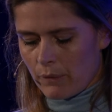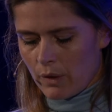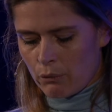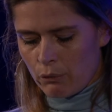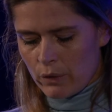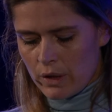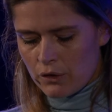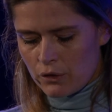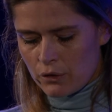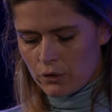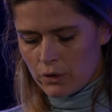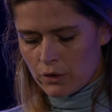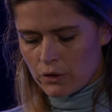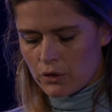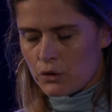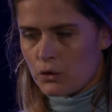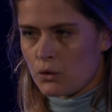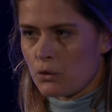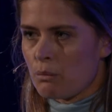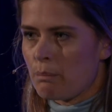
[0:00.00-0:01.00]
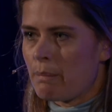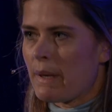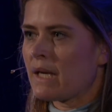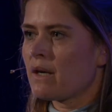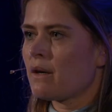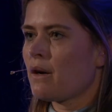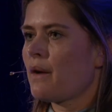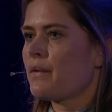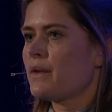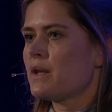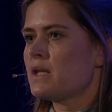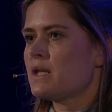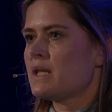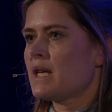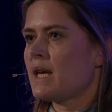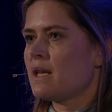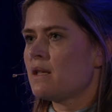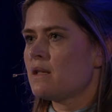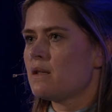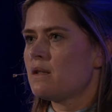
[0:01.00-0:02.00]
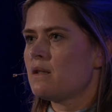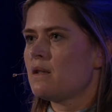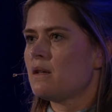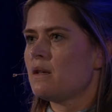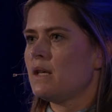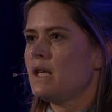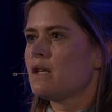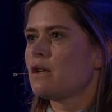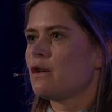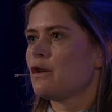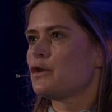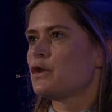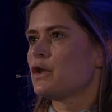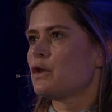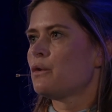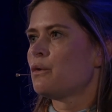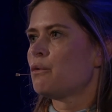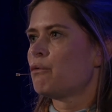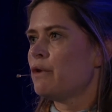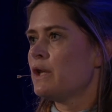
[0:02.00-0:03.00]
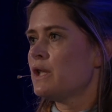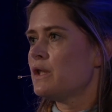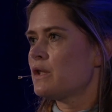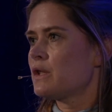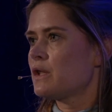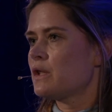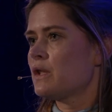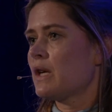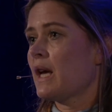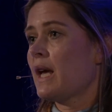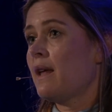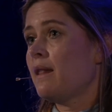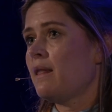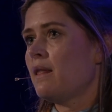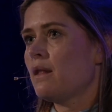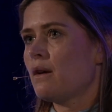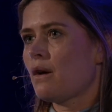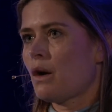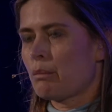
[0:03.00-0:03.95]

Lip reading: research to better understand the ecological risks and